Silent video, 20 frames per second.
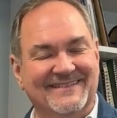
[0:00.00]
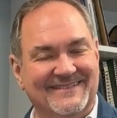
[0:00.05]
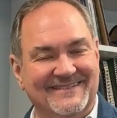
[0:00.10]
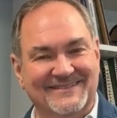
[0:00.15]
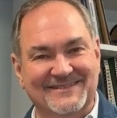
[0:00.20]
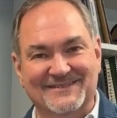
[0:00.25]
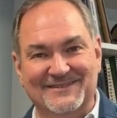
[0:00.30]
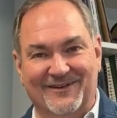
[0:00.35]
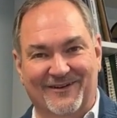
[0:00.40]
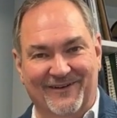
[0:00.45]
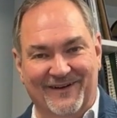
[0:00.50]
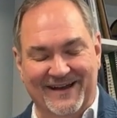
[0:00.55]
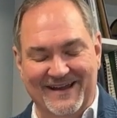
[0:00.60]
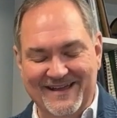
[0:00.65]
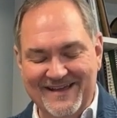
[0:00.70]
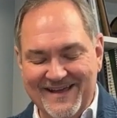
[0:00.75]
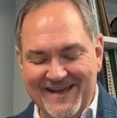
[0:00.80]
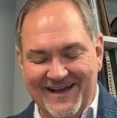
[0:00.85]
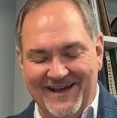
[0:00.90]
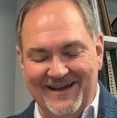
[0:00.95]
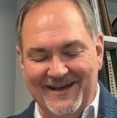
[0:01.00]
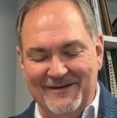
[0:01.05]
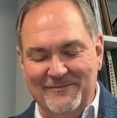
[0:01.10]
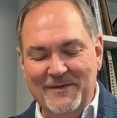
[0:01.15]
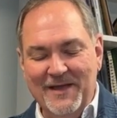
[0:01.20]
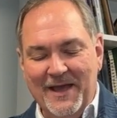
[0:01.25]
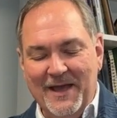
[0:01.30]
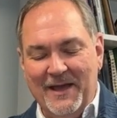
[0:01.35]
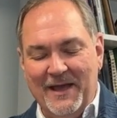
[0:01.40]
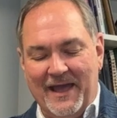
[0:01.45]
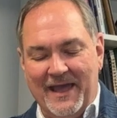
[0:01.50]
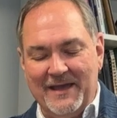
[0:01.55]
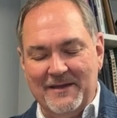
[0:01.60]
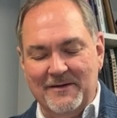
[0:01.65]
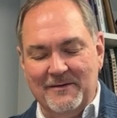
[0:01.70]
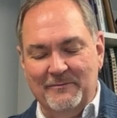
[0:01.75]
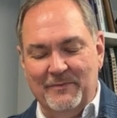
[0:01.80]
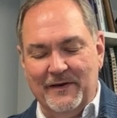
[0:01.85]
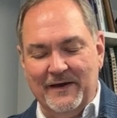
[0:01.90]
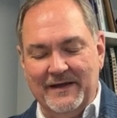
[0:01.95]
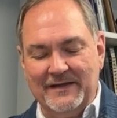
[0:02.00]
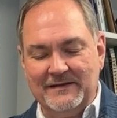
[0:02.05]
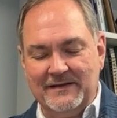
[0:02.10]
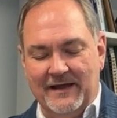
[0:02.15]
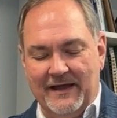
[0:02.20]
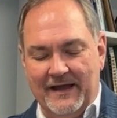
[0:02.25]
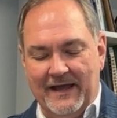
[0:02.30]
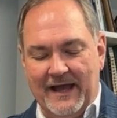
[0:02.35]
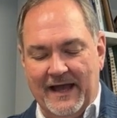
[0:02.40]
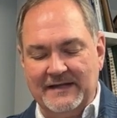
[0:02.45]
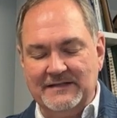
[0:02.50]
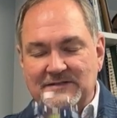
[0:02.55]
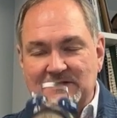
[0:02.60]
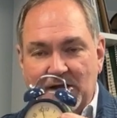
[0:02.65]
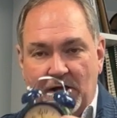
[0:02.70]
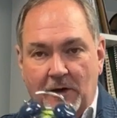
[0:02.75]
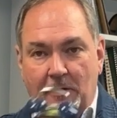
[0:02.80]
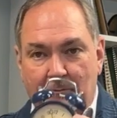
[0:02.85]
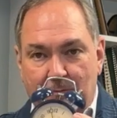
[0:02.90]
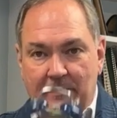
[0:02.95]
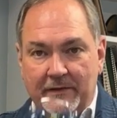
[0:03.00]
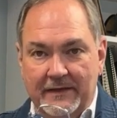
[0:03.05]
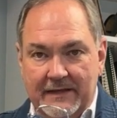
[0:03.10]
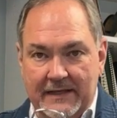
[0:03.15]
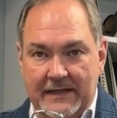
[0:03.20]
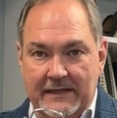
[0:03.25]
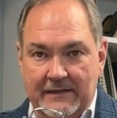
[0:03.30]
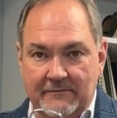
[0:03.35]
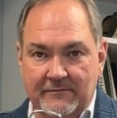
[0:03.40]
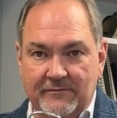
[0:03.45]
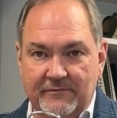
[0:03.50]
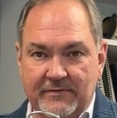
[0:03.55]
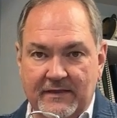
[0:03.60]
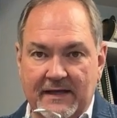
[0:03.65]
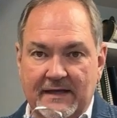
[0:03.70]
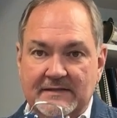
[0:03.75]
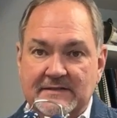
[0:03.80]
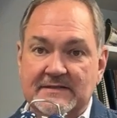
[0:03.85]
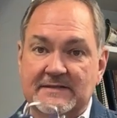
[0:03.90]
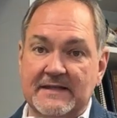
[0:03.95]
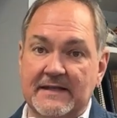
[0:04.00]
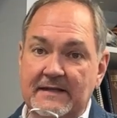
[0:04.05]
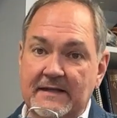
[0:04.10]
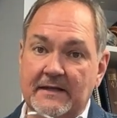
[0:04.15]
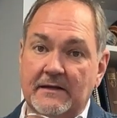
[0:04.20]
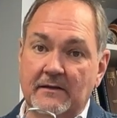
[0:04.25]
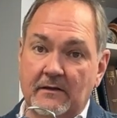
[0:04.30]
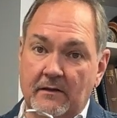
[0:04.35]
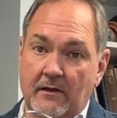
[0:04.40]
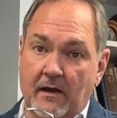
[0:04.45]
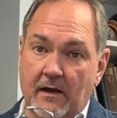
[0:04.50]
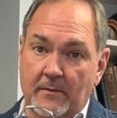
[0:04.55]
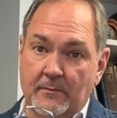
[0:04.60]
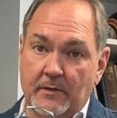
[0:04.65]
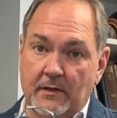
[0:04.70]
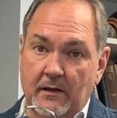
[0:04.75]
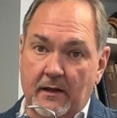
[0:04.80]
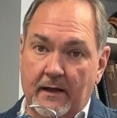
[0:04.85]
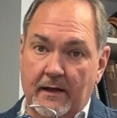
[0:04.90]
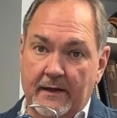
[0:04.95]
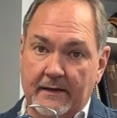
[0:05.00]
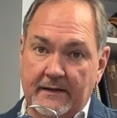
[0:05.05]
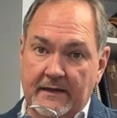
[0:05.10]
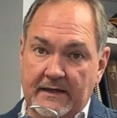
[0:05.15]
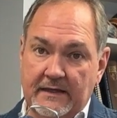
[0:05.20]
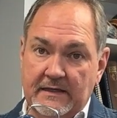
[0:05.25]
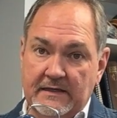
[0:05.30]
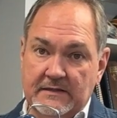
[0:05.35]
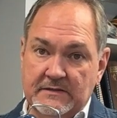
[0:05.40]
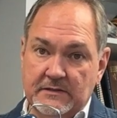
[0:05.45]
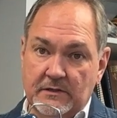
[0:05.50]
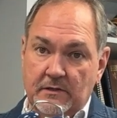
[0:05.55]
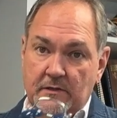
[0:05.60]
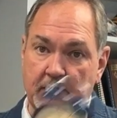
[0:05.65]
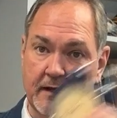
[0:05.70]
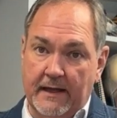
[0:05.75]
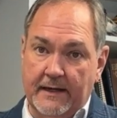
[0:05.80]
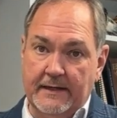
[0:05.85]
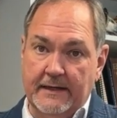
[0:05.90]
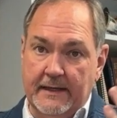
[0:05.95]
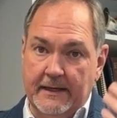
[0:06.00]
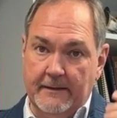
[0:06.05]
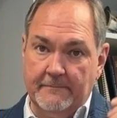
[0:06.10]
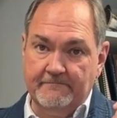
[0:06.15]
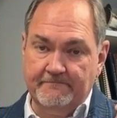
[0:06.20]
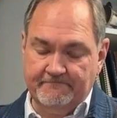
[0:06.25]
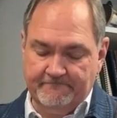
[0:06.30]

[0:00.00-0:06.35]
Sorry. But I don't believe that sending an alarm clock is a good idea.